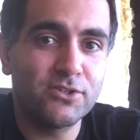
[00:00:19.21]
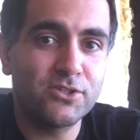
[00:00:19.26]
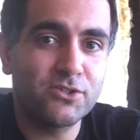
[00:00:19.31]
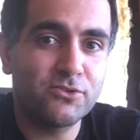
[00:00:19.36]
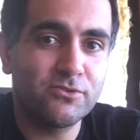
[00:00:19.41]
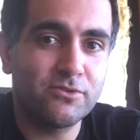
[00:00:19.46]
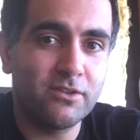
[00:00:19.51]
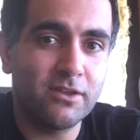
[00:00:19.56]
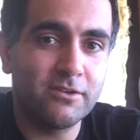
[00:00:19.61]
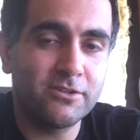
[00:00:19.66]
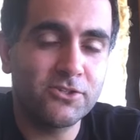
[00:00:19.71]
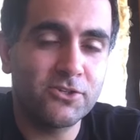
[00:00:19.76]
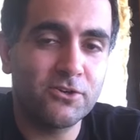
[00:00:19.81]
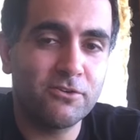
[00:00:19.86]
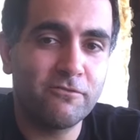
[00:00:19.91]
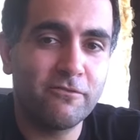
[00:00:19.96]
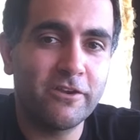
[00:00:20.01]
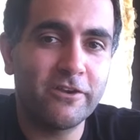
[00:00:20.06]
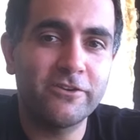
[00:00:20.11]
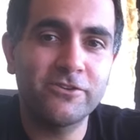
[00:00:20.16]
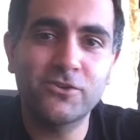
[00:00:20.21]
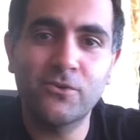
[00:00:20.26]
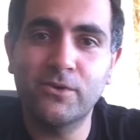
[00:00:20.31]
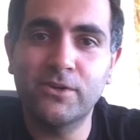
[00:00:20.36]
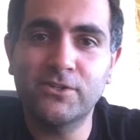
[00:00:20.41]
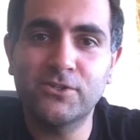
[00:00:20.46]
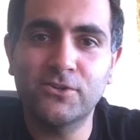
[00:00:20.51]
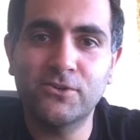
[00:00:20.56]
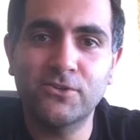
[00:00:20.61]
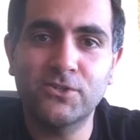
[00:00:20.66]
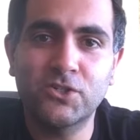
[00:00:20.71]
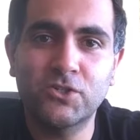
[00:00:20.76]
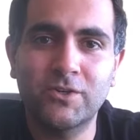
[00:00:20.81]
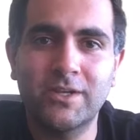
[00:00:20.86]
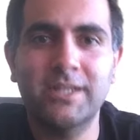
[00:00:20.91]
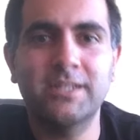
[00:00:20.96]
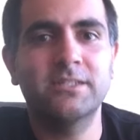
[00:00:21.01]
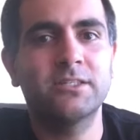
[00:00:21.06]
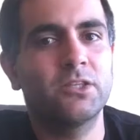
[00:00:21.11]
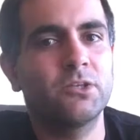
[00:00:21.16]
certain fingers going to certain
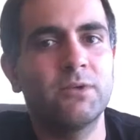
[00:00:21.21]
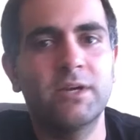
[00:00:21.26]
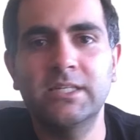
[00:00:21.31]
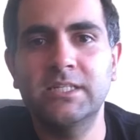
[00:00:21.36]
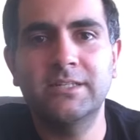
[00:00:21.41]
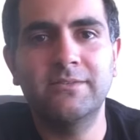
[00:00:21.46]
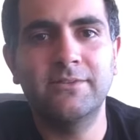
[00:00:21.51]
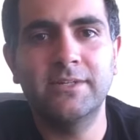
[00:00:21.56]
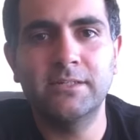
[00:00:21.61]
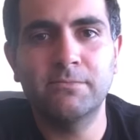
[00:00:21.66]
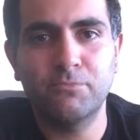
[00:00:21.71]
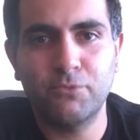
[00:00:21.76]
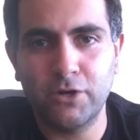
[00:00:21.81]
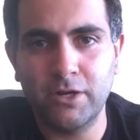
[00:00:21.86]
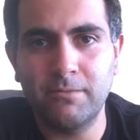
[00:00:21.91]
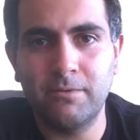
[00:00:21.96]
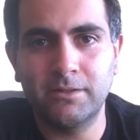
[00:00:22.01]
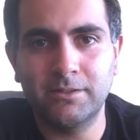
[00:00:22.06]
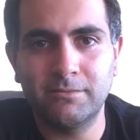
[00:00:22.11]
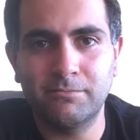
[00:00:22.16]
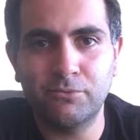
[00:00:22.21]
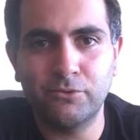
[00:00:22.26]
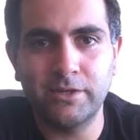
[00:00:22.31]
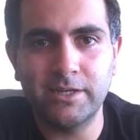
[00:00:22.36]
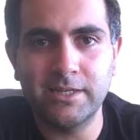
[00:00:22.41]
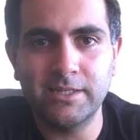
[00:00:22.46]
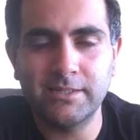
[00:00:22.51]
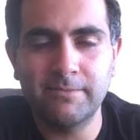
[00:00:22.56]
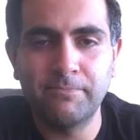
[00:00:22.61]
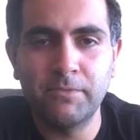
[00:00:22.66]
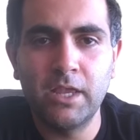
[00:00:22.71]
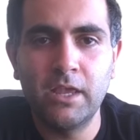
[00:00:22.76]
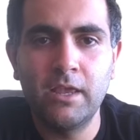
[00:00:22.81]
strings, the rest of it is pretty much a breeze.